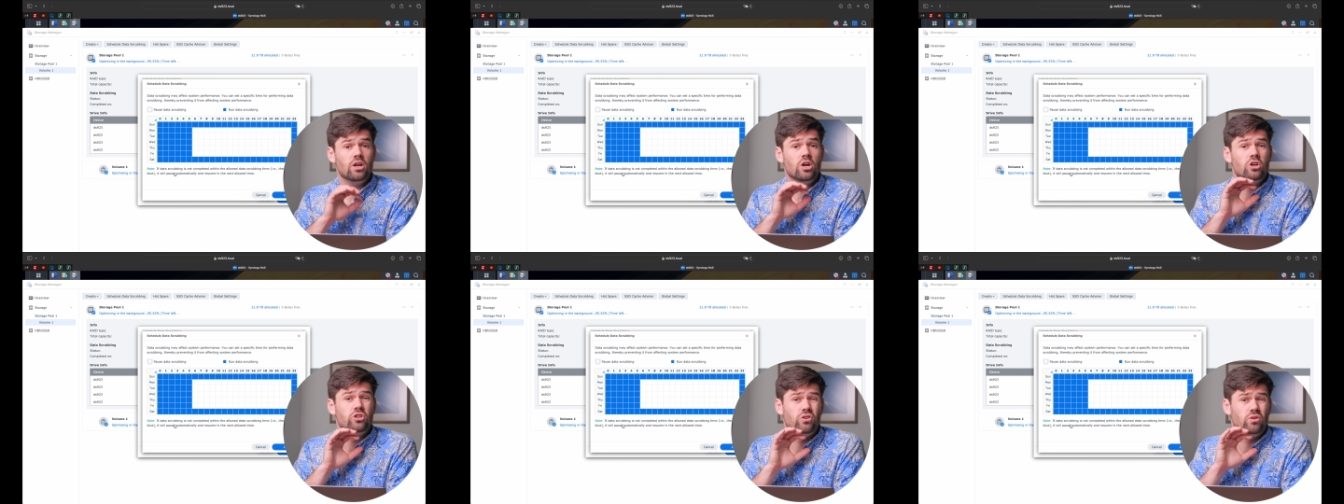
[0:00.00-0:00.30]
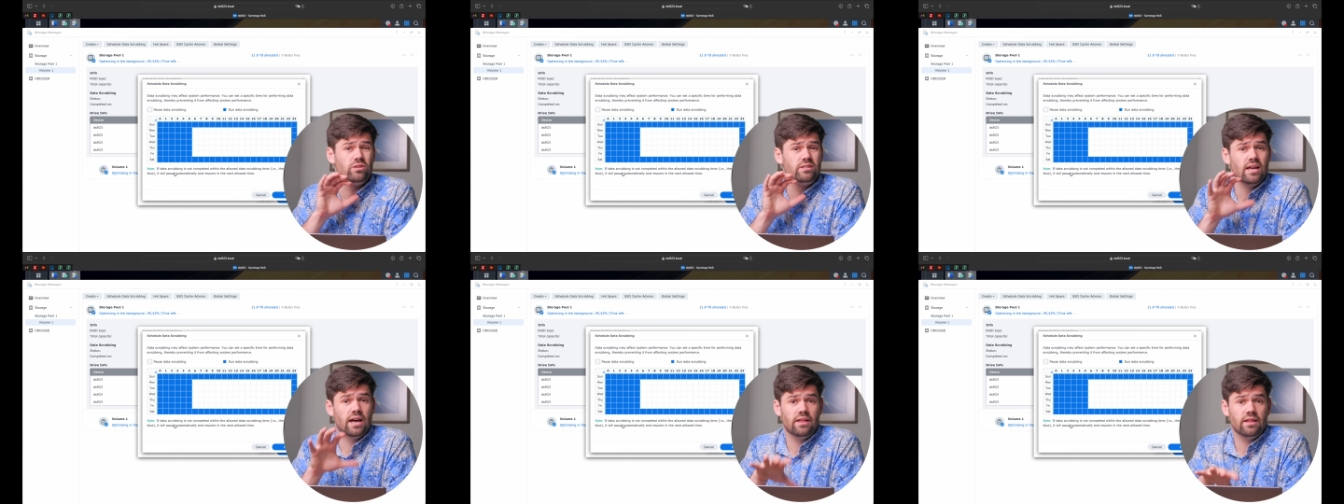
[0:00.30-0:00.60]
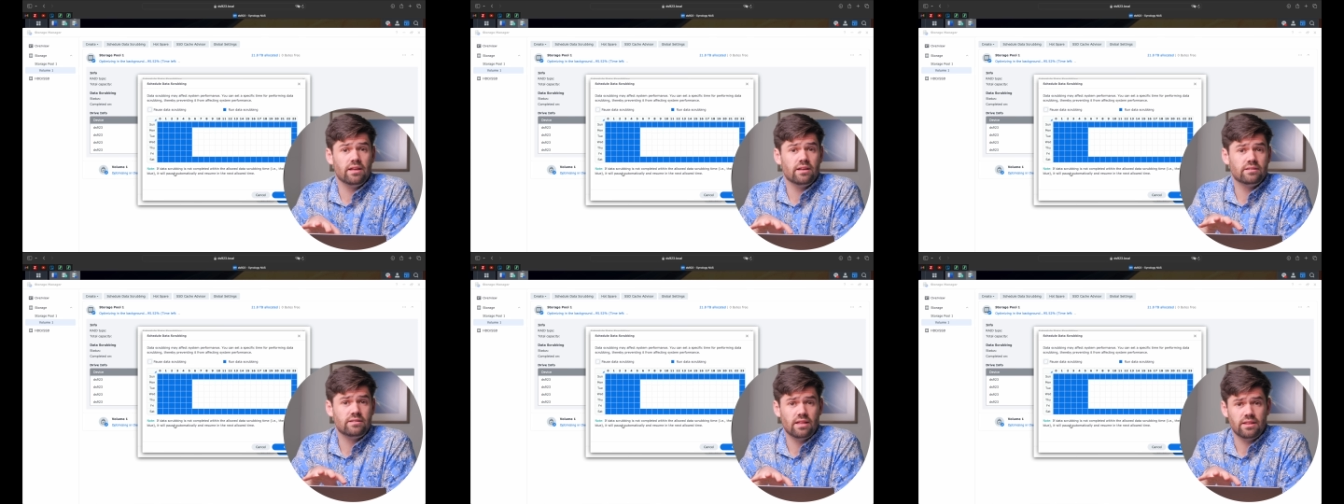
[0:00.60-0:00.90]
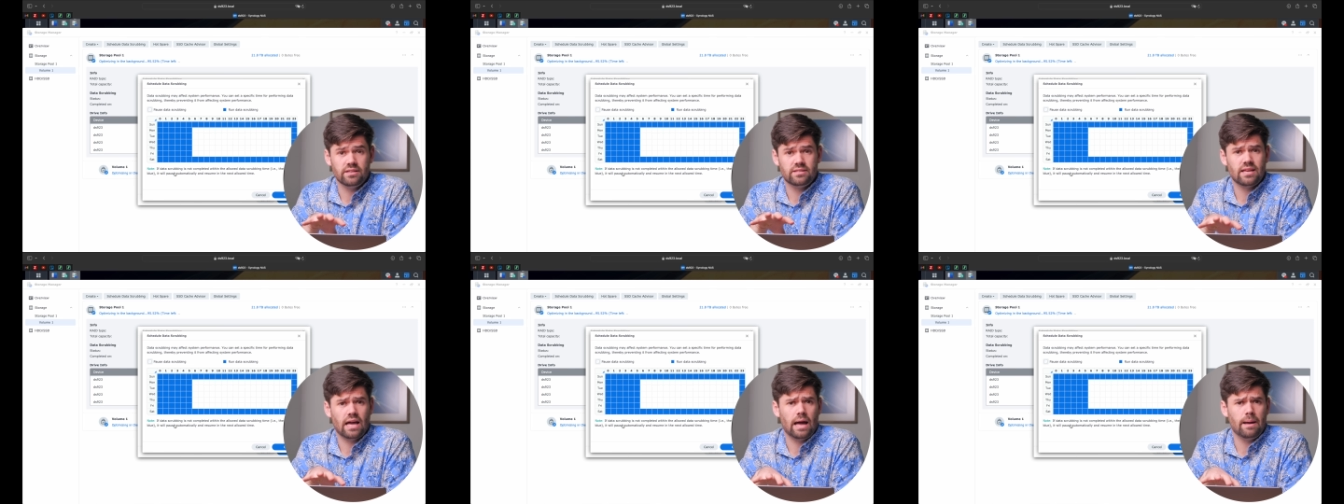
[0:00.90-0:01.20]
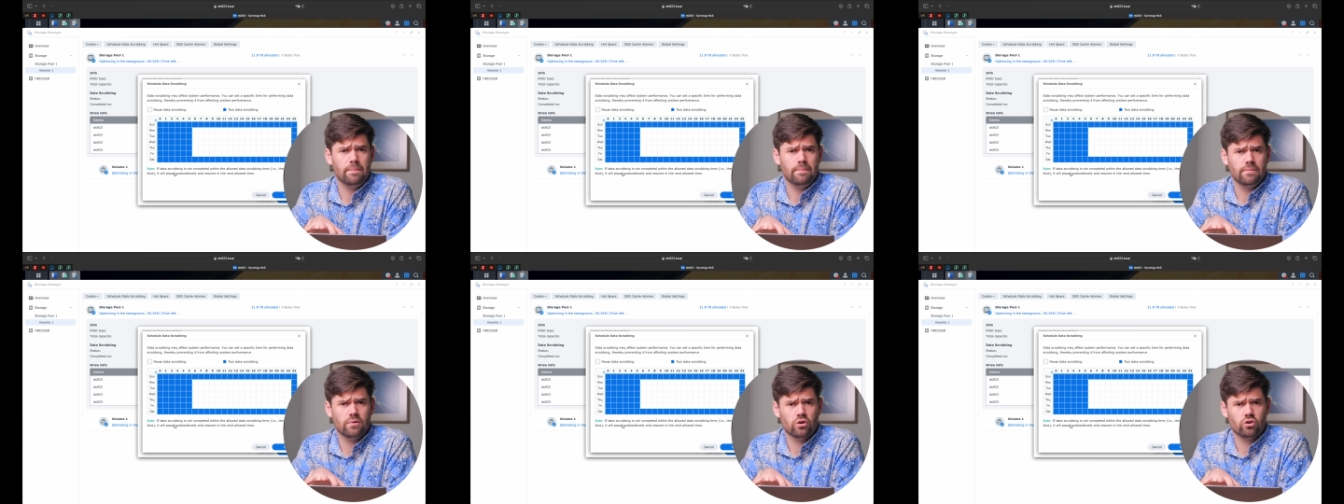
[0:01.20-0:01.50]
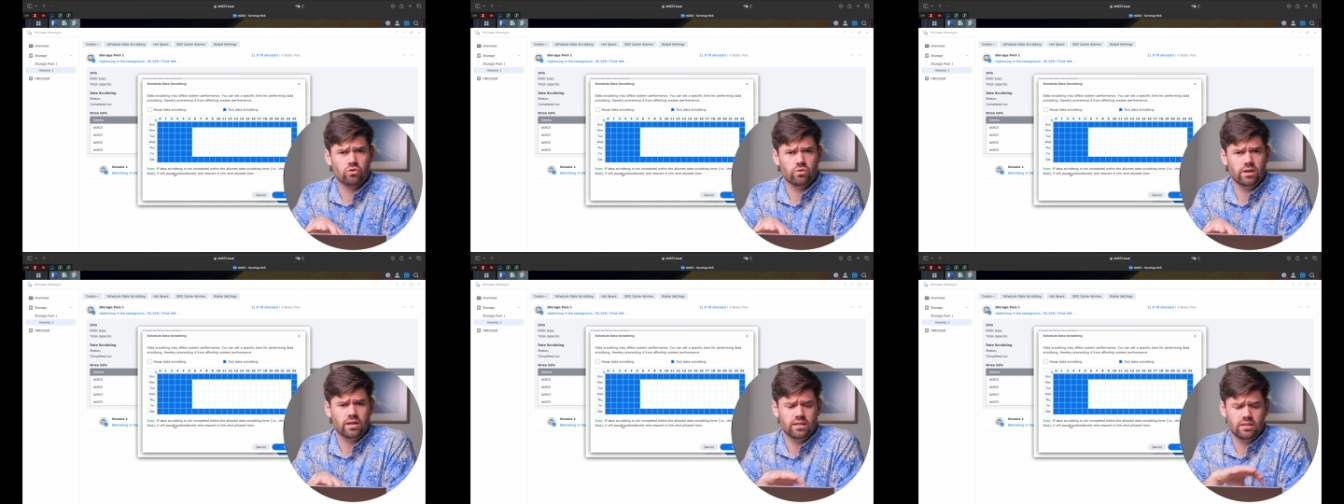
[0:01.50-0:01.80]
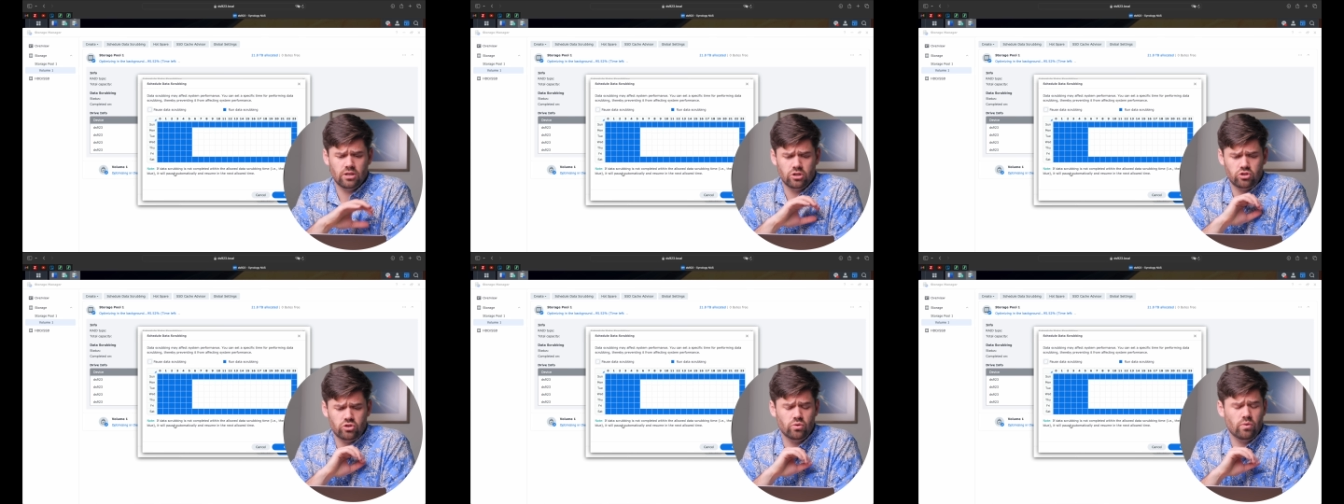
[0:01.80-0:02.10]
So set this time
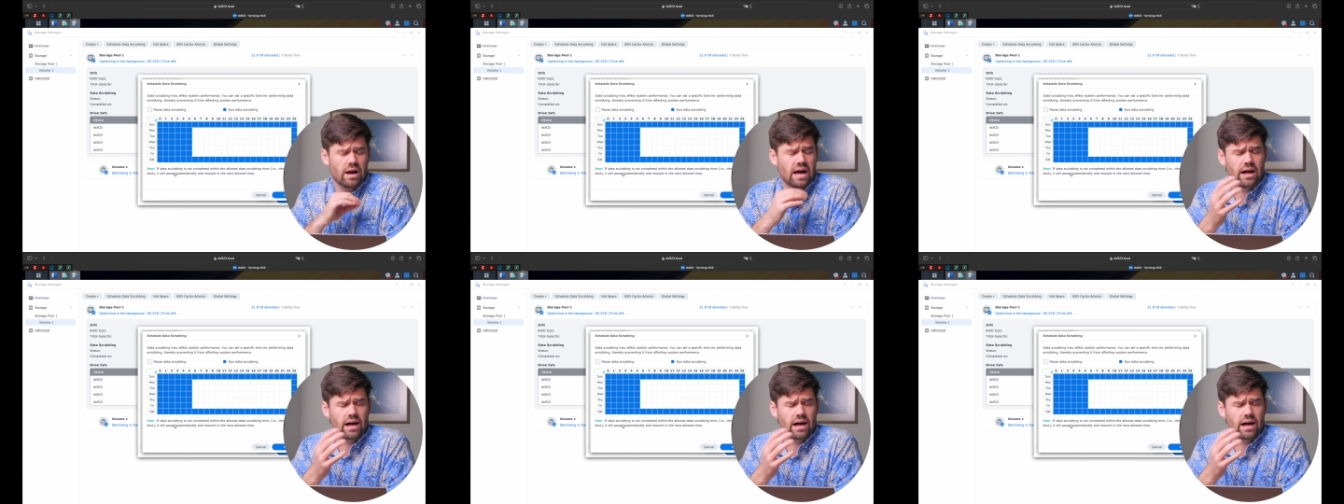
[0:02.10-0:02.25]
grid to